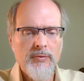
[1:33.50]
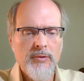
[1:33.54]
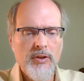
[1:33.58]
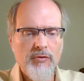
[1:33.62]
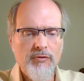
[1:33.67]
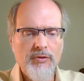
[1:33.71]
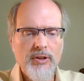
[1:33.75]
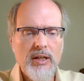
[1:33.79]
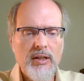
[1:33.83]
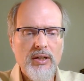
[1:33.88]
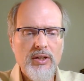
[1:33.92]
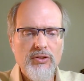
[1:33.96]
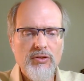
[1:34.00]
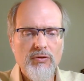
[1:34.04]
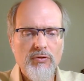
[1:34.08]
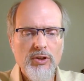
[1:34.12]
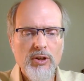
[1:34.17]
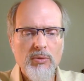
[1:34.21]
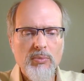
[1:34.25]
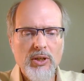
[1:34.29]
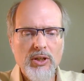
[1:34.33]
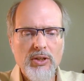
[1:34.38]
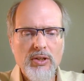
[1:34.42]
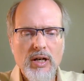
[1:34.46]
The failings of
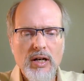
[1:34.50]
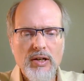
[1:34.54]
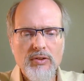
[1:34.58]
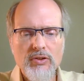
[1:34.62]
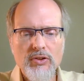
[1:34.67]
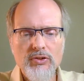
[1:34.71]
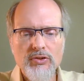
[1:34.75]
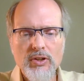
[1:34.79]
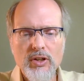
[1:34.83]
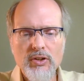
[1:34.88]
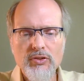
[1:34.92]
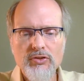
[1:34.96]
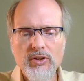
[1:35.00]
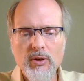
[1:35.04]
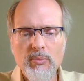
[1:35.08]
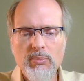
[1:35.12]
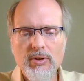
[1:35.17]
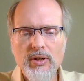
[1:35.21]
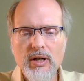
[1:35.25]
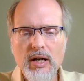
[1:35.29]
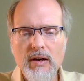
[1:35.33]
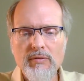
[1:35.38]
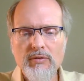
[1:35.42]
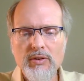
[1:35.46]
human consciousness
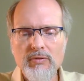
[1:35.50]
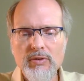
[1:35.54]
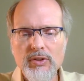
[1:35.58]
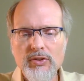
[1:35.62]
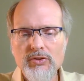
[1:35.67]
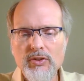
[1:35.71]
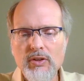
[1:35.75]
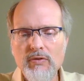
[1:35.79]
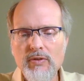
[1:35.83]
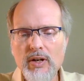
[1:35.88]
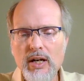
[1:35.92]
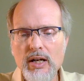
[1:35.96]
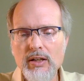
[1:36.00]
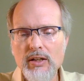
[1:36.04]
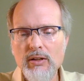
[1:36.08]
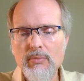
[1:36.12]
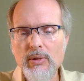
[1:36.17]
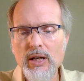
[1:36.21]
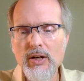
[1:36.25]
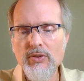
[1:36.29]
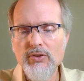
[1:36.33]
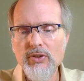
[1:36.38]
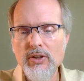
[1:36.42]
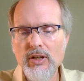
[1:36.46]
deprived of its divine
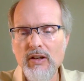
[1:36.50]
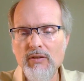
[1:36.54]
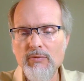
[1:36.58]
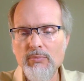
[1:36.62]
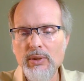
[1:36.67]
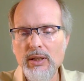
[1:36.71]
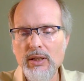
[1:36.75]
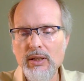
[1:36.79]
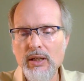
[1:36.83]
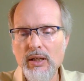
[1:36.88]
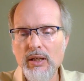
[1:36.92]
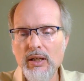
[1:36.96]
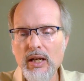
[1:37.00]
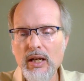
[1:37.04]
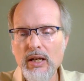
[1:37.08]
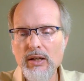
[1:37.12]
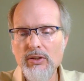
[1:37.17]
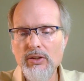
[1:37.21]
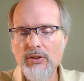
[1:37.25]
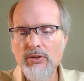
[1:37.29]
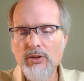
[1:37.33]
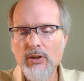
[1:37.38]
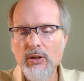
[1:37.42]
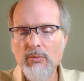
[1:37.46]
dimension have been a
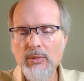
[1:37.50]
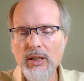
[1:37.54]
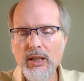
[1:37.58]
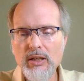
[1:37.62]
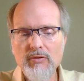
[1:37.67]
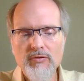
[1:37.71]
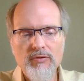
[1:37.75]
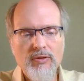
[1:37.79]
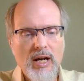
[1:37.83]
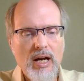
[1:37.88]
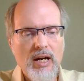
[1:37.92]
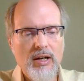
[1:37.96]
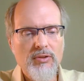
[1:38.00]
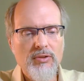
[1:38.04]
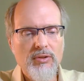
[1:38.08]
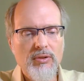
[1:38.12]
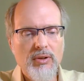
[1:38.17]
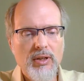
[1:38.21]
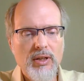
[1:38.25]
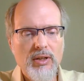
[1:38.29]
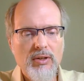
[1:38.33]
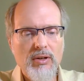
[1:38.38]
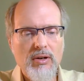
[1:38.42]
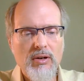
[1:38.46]
determining
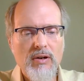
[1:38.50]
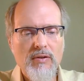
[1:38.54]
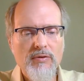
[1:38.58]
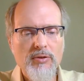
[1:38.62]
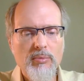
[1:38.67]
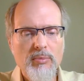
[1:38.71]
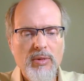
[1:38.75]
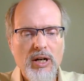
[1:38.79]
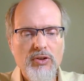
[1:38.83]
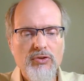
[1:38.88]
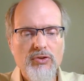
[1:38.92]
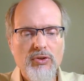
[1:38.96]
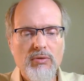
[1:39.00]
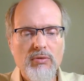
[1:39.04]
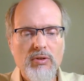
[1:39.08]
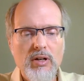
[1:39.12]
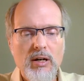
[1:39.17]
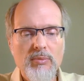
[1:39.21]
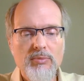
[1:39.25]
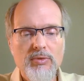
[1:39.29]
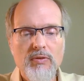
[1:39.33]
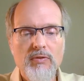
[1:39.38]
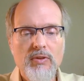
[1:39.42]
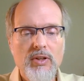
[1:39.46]
factor in all the major
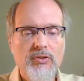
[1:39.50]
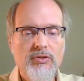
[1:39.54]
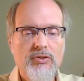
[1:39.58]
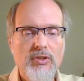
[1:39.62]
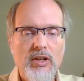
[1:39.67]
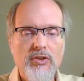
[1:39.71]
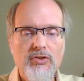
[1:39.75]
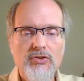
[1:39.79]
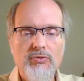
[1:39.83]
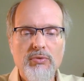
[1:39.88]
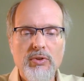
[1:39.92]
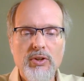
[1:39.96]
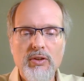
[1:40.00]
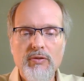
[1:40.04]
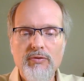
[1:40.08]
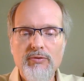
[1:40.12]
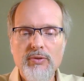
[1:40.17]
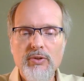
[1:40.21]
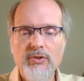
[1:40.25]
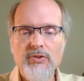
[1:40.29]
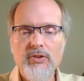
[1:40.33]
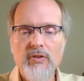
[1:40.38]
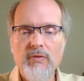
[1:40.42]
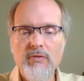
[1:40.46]
crimes of this century. The
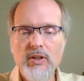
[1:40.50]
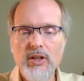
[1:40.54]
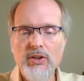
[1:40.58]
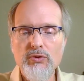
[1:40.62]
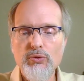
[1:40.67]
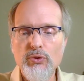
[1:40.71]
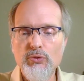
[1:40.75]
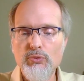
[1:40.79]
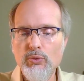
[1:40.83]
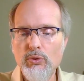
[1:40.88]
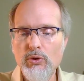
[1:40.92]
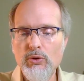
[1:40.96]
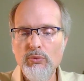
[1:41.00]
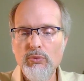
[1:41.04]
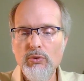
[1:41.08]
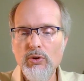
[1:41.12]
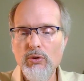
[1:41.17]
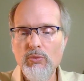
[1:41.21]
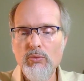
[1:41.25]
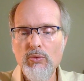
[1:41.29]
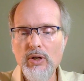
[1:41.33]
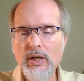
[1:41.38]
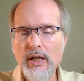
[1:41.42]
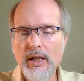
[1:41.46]
first of these was World
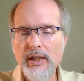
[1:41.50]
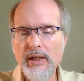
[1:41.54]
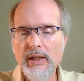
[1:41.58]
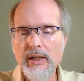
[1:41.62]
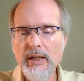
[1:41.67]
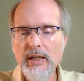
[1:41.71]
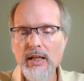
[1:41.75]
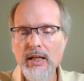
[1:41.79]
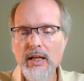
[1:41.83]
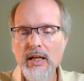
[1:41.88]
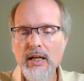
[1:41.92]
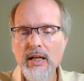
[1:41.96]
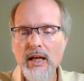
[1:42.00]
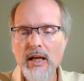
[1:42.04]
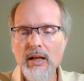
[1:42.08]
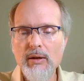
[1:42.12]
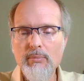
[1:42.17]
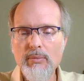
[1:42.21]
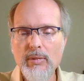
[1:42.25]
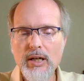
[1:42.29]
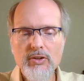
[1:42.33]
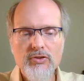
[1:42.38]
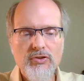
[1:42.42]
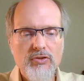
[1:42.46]
War I,
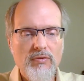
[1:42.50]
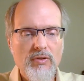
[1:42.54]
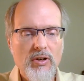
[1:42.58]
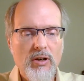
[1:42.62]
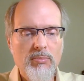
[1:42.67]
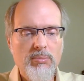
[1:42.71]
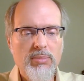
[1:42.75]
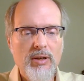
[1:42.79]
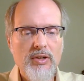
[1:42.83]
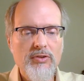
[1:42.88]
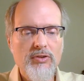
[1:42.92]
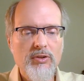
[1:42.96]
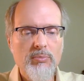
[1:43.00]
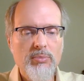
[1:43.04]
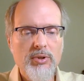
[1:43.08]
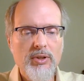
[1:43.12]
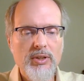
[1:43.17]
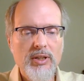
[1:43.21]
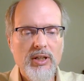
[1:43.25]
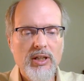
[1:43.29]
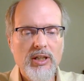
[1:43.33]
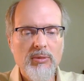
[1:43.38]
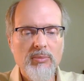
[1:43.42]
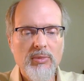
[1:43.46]
and much of our present
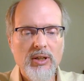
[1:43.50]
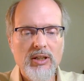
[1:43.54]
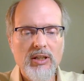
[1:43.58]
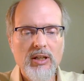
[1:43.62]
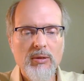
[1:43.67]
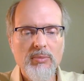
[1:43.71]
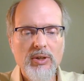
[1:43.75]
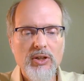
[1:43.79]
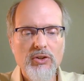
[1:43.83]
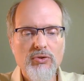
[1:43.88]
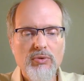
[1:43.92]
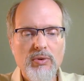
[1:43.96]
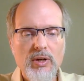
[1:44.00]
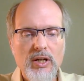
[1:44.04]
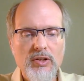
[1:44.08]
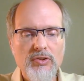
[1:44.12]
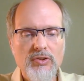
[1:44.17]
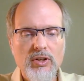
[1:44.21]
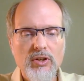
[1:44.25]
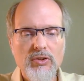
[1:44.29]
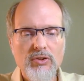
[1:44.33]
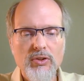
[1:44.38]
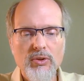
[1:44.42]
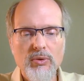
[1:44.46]
predicament can be
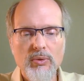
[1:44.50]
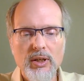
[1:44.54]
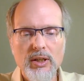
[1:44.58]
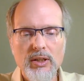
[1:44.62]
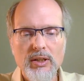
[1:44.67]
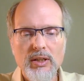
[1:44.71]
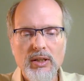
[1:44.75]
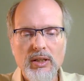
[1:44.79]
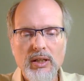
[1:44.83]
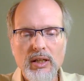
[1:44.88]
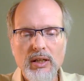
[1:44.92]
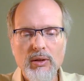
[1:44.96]
traced to it.